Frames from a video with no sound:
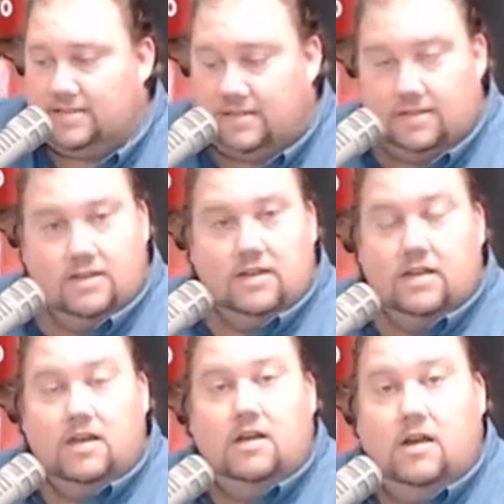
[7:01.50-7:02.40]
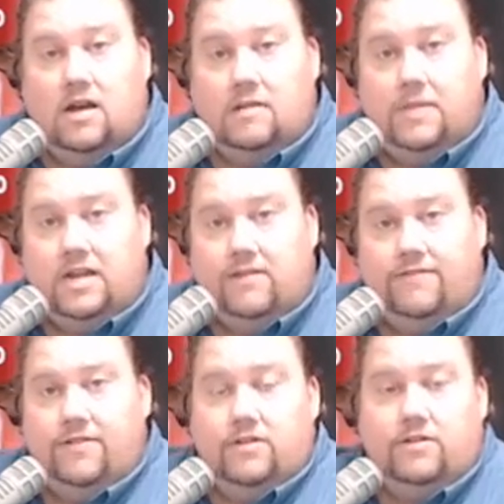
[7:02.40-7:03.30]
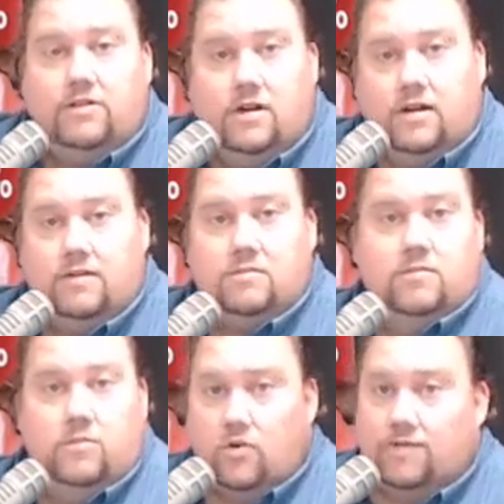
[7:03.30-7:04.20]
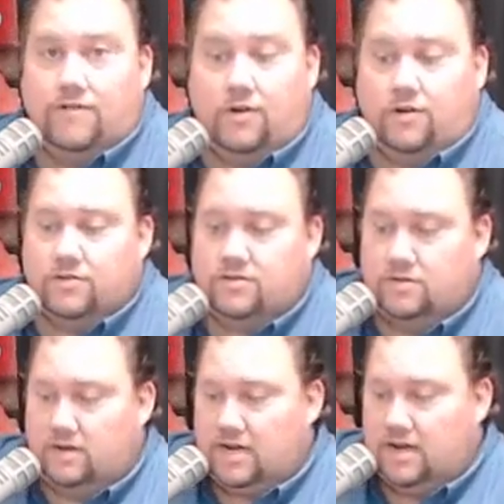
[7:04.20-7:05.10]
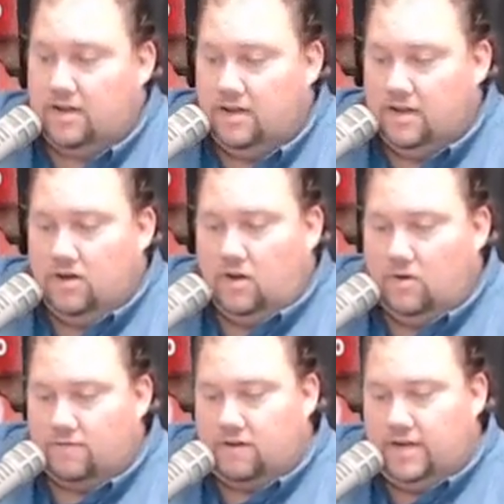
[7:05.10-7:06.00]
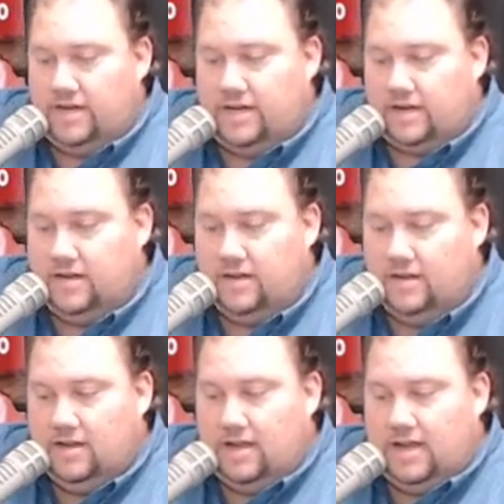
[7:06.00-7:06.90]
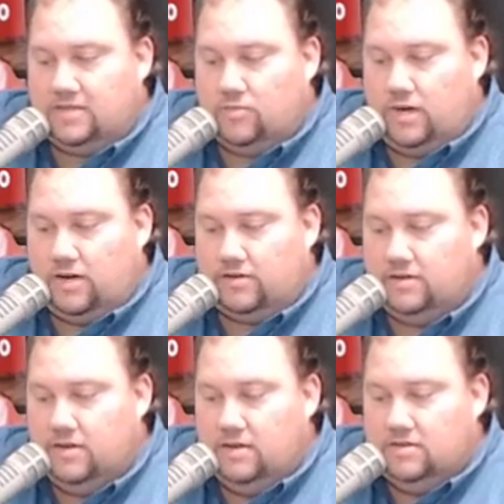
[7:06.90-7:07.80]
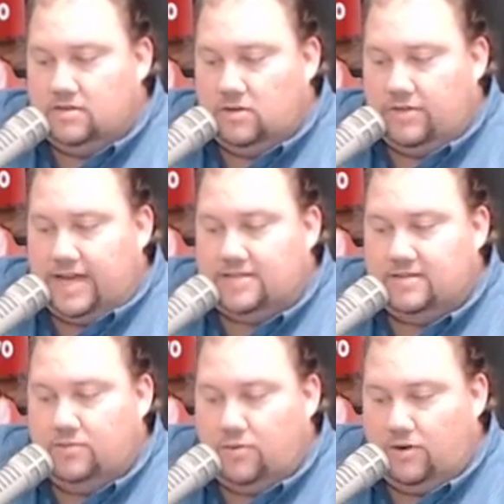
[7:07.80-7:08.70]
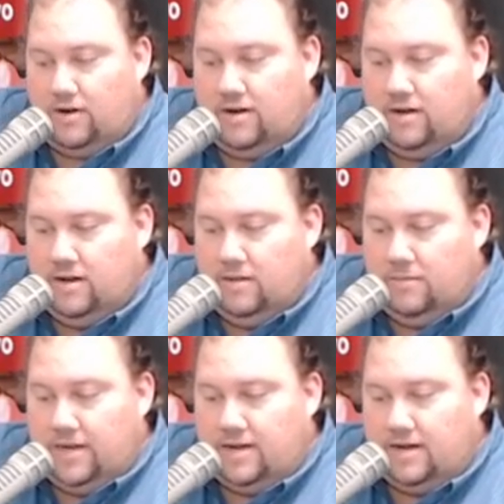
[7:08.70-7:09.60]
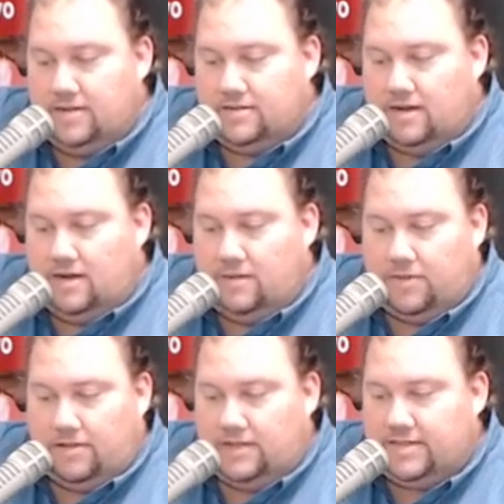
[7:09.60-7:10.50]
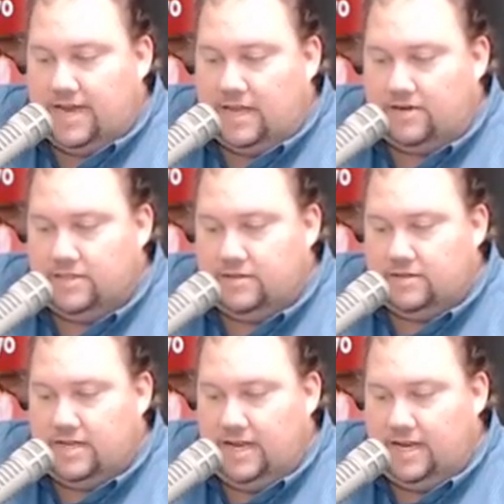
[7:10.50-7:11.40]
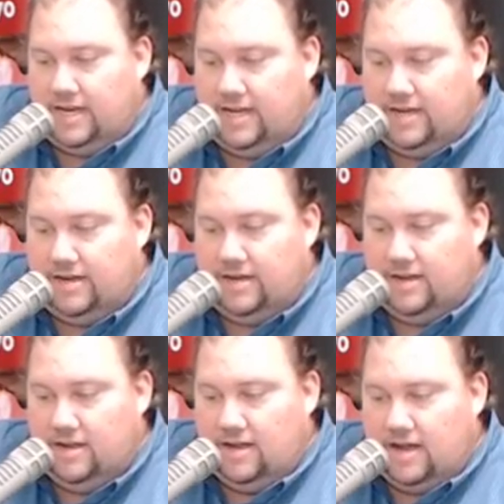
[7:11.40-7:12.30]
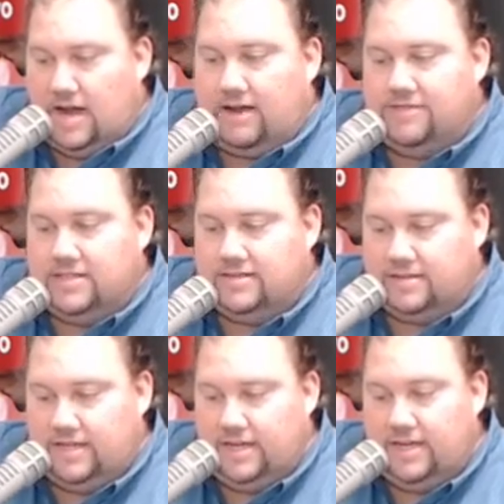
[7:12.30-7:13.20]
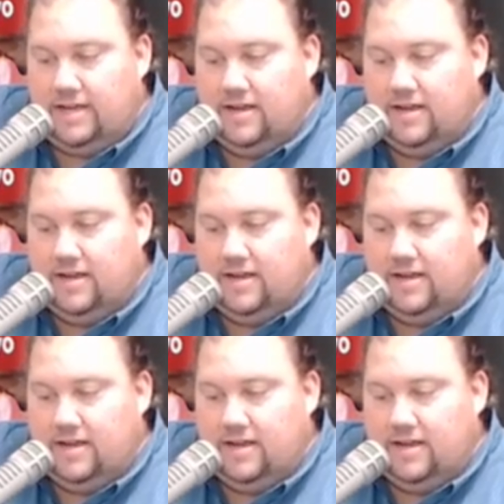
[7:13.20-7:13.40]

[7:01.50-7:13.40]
and make you feel more full, so you're not overeating as well. So that's important because the less calories you're taking in, obviously,